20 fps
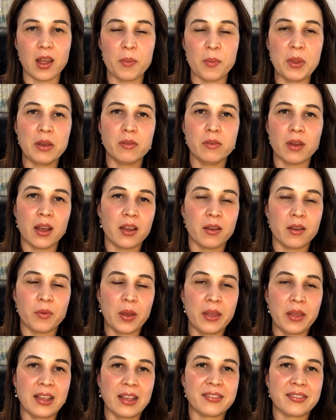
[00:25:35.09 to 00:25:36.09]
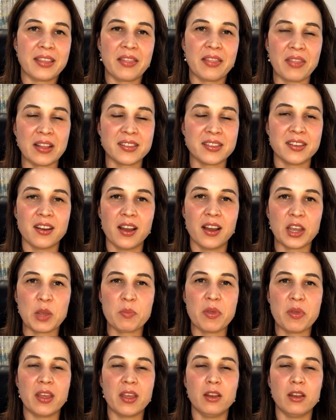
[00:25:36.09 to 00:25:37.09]
I mean, I guess that's an
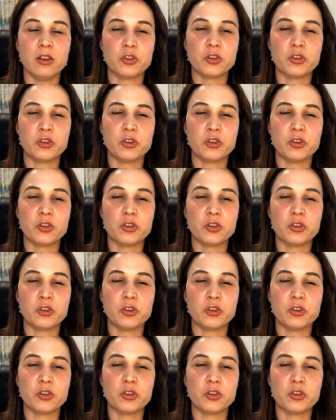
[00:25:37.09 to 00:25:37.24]
argument then.